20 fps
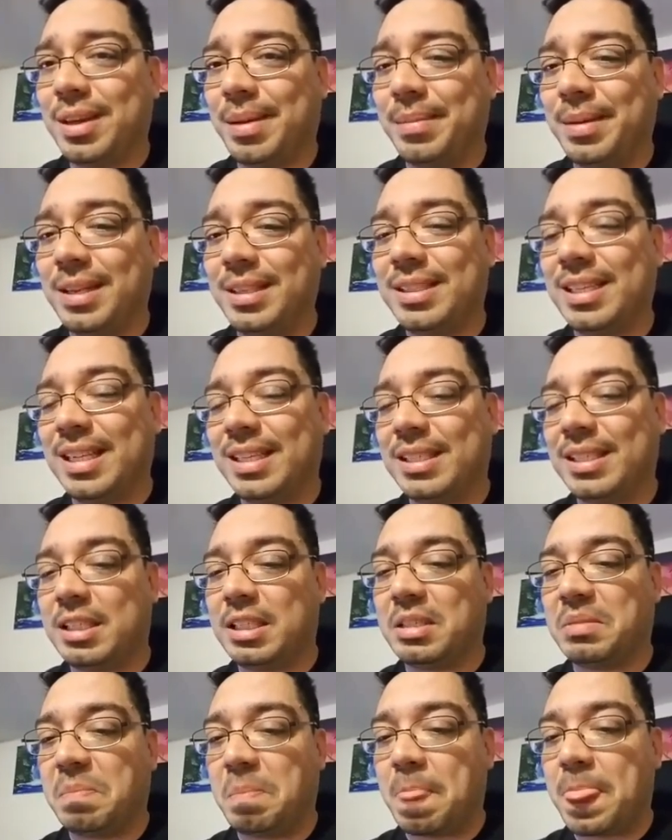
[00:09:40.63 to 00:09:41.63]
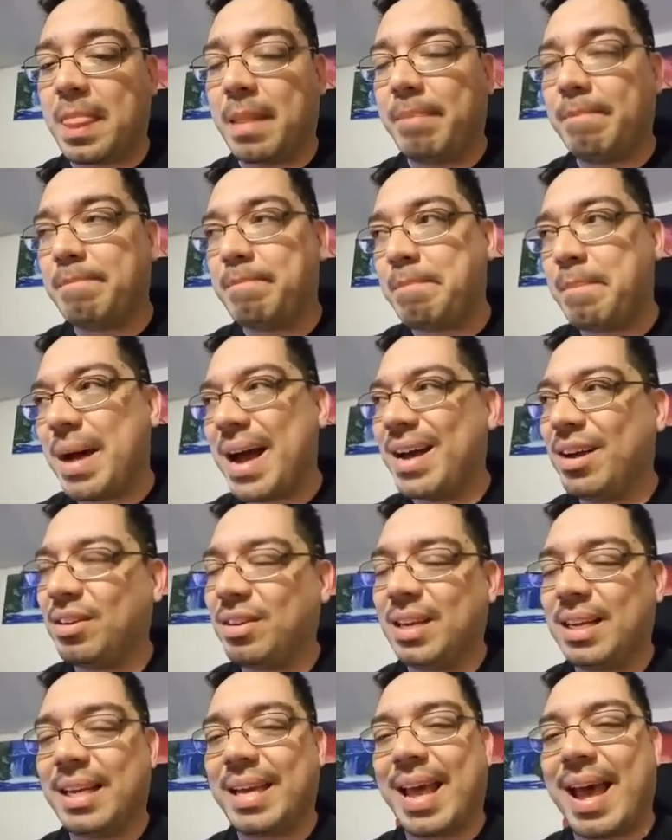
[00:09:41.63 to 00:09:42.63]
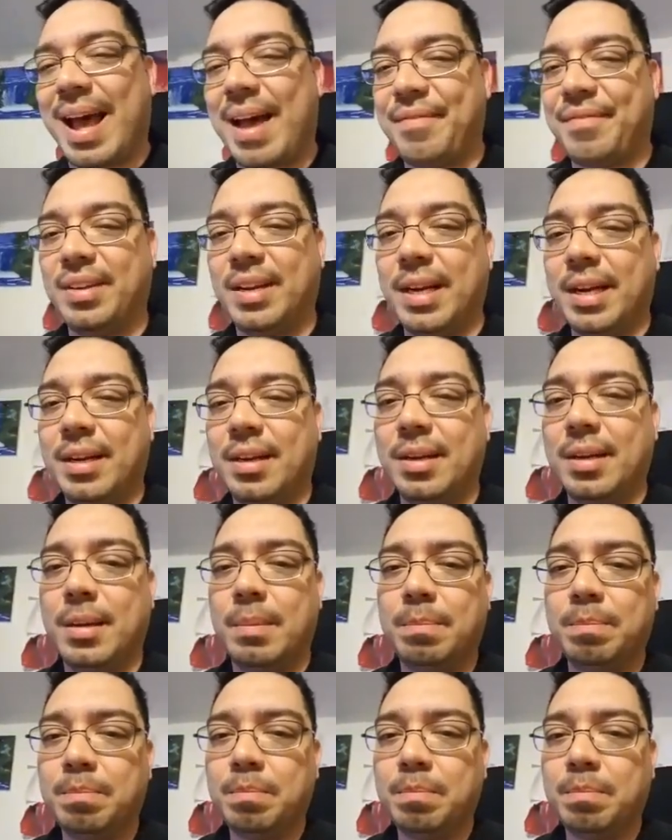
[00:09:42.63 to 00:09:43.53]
I mean, it's mildly caffeinated,